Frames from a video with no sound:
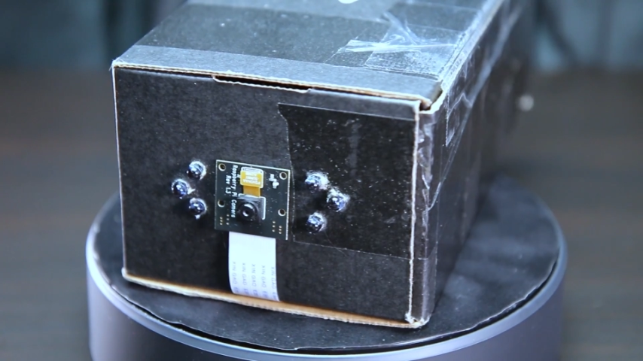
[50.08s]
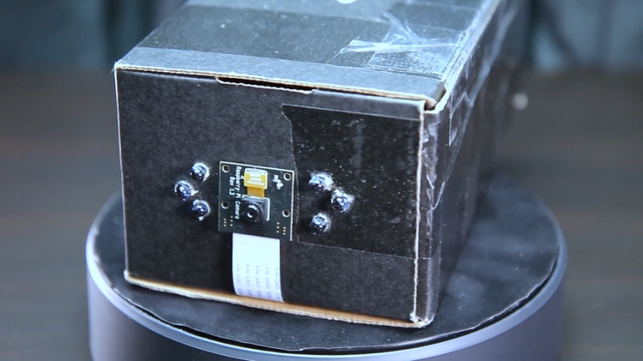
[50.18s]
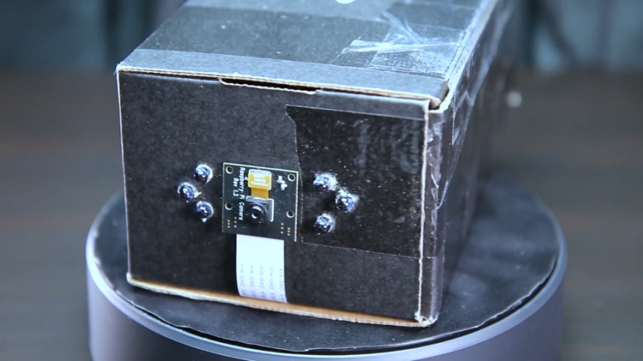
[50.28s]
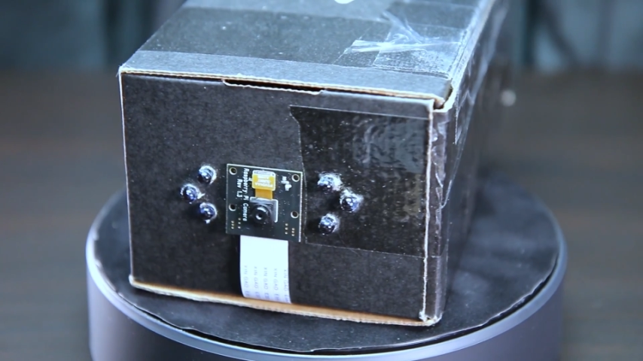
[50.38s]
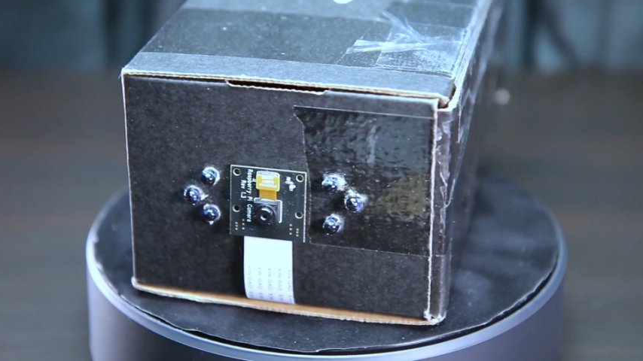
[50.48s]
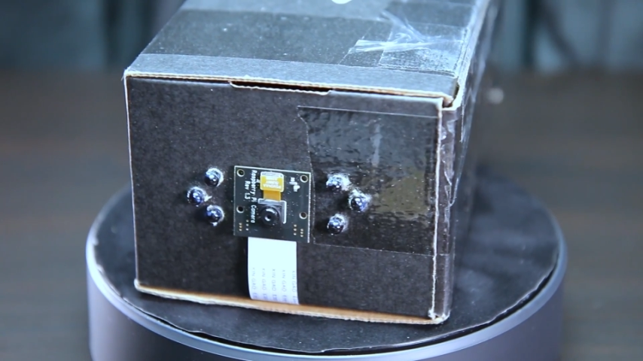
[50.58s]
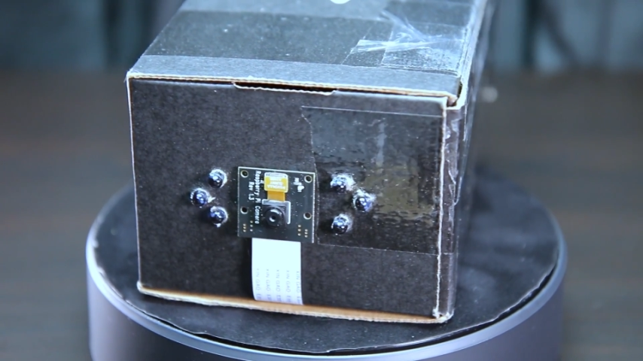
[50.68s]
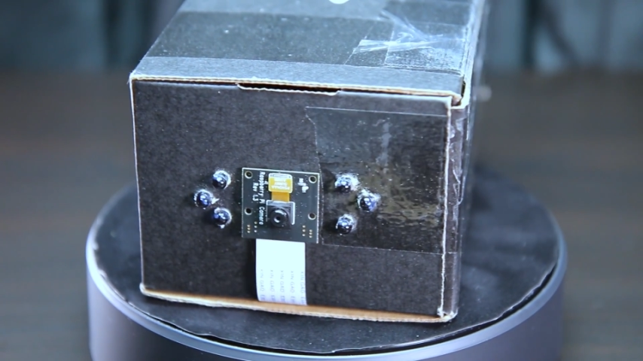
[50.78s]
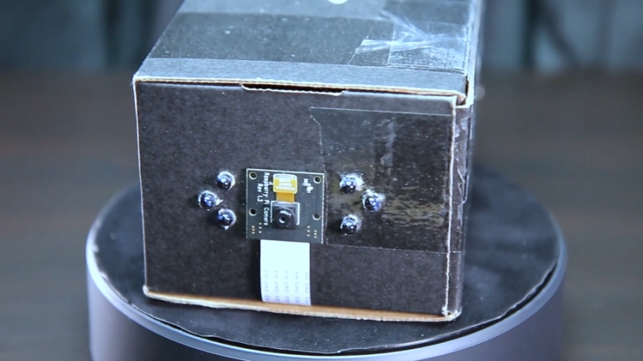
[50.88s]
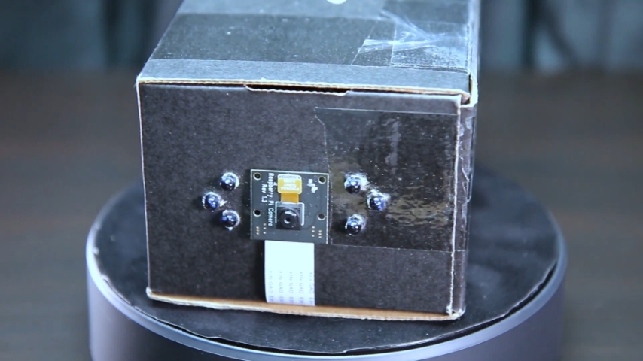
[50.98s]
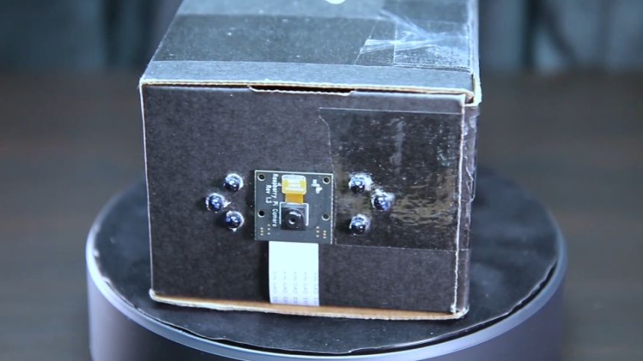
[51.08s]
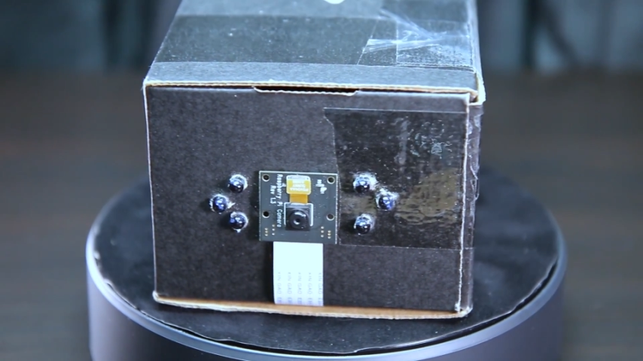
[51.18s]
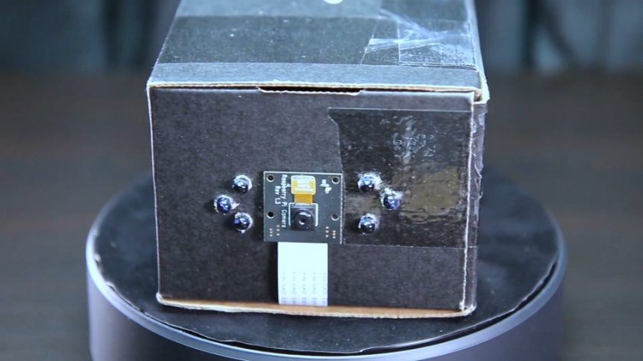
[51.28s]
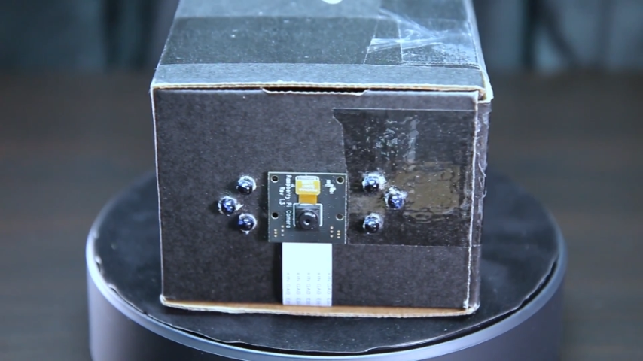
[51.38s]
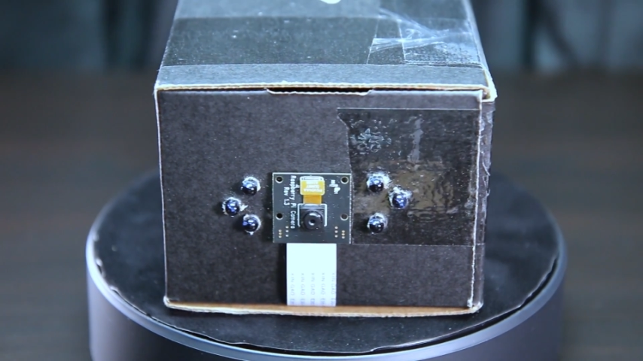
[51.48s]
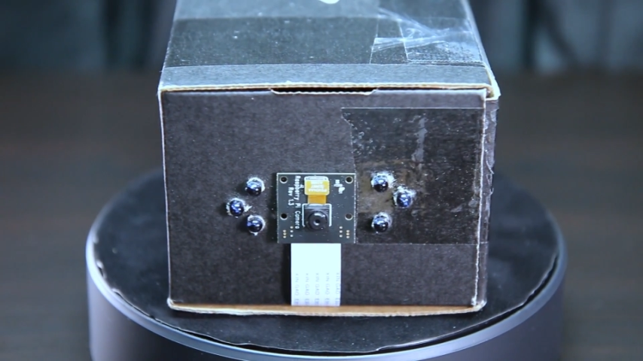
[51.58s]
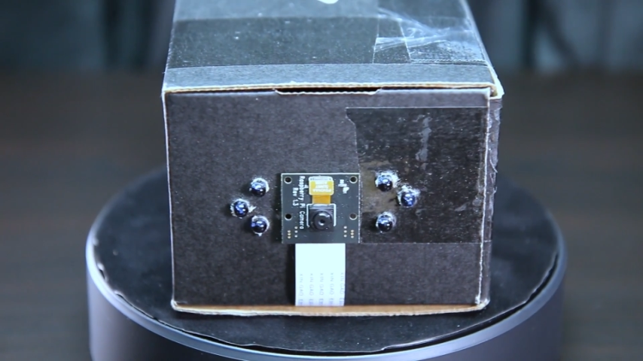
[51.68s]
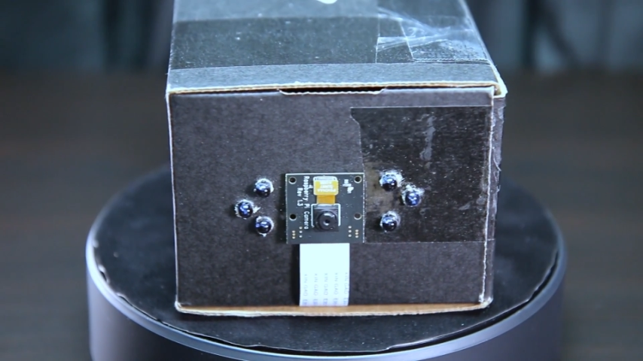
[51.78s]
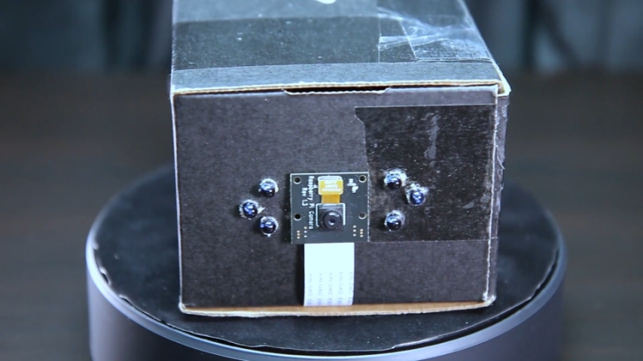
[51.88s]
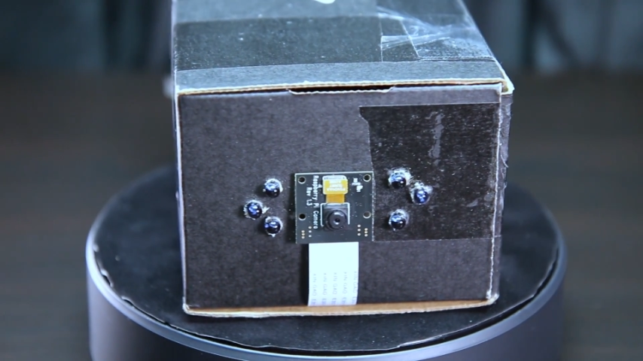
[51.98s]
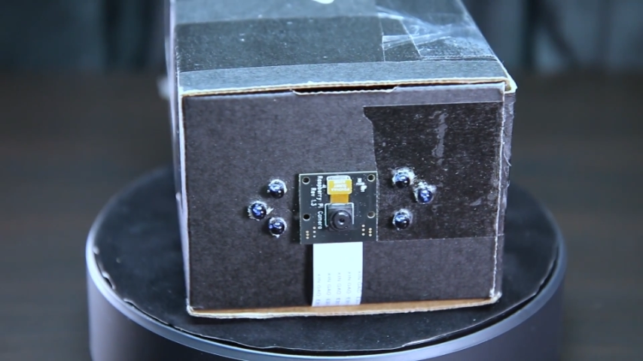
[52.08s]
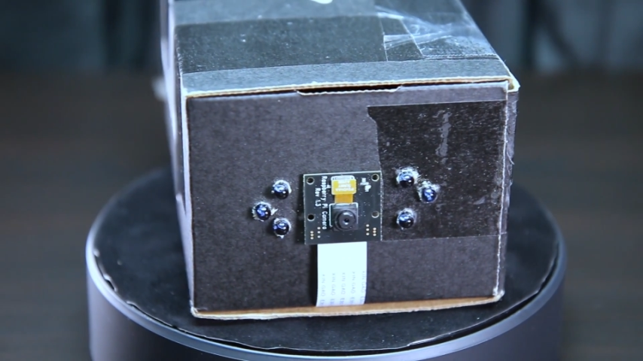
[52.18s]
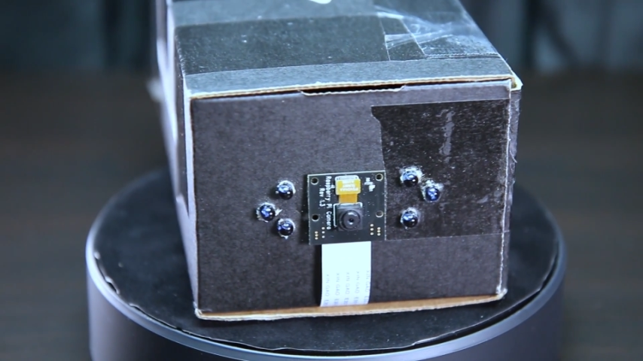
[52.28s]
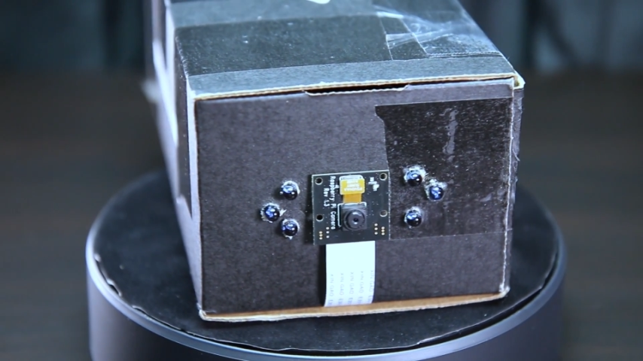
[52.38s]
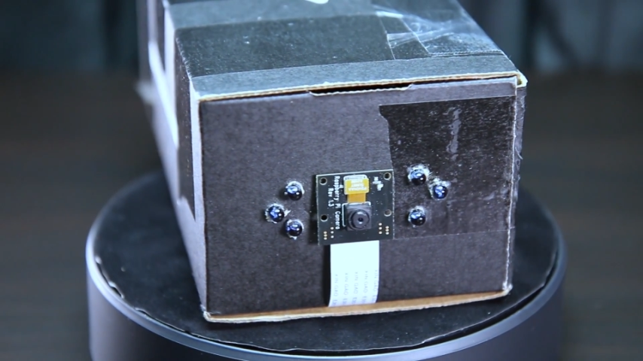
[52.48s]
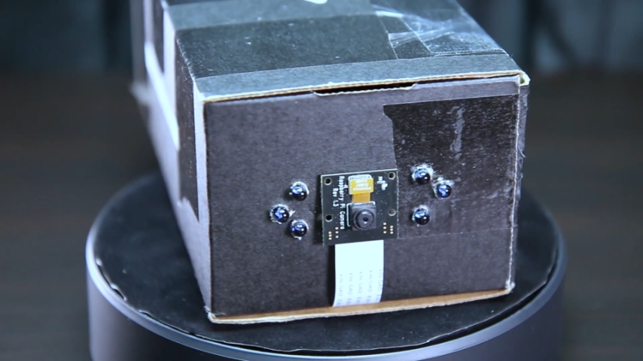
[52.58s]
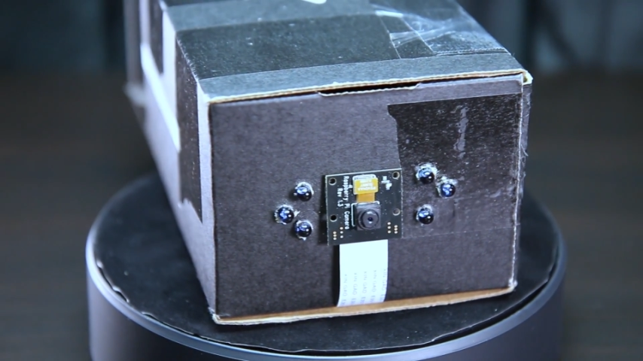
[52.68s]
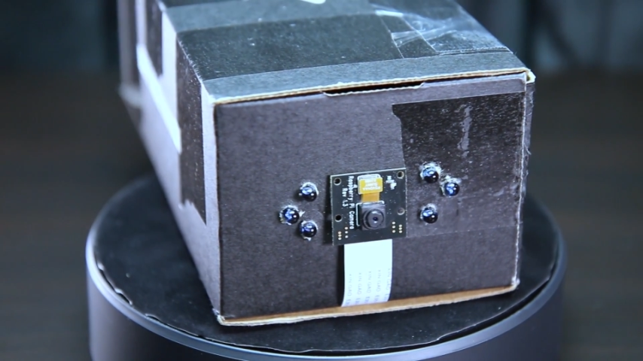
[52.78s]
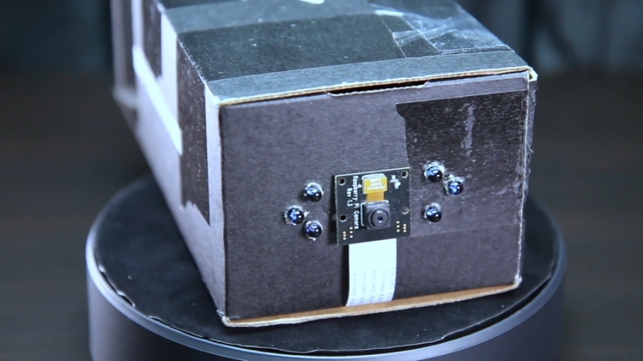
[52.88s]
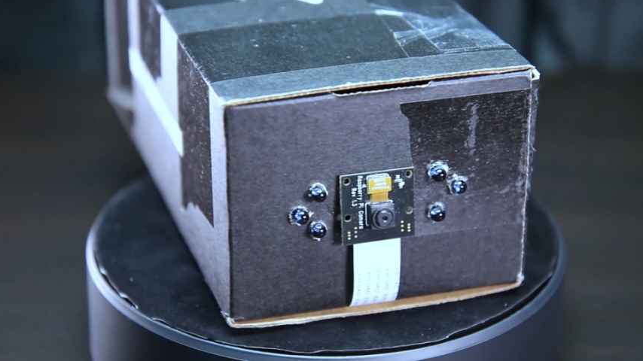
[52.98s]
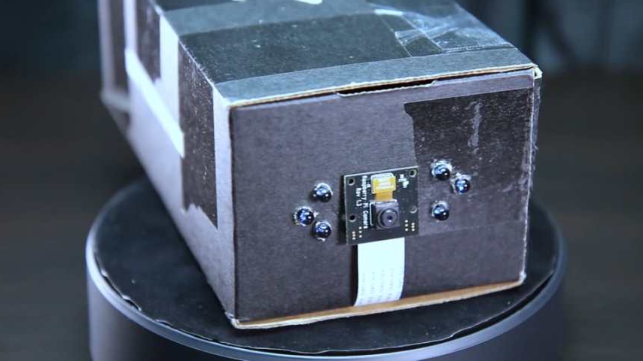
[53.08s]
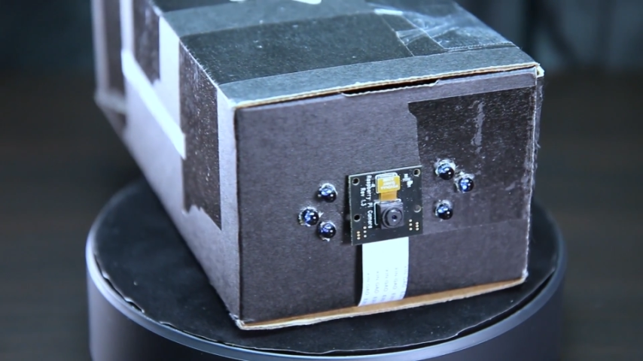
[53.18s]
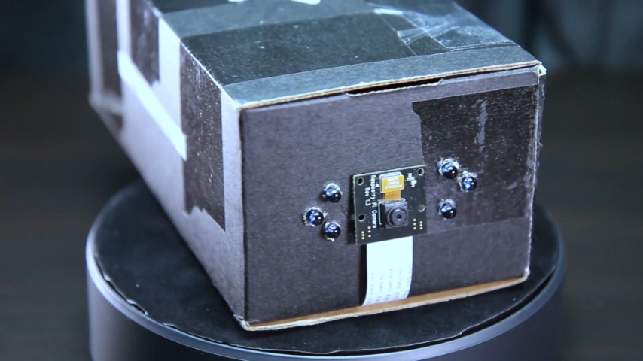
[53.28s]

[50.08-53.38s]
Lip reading: No face is visible, so there are no lips to read.